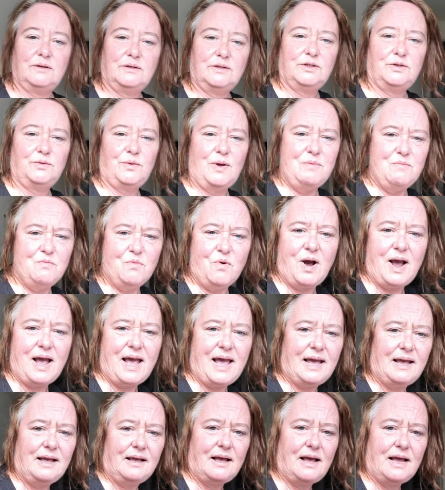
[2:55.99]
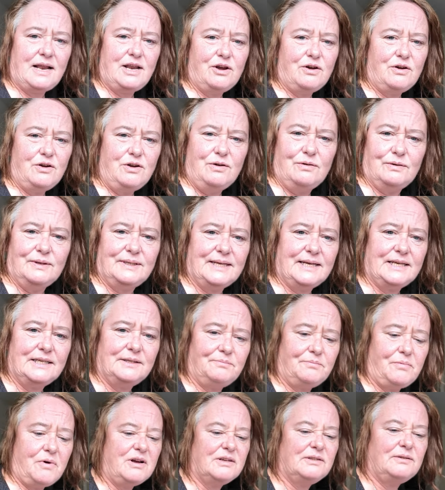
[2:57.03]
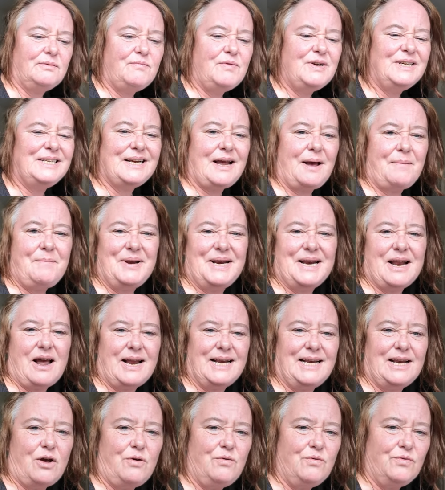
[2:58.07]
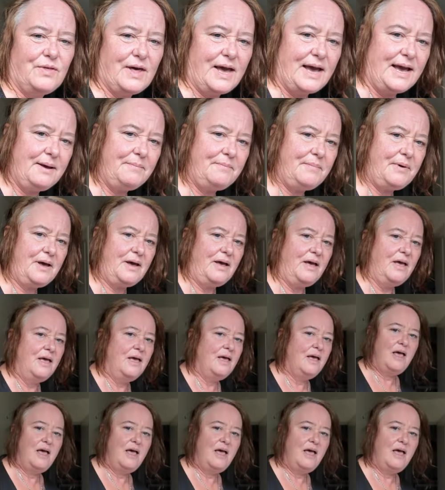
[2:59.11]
swimwear and you can use it as bras, which, I mean, I know that, but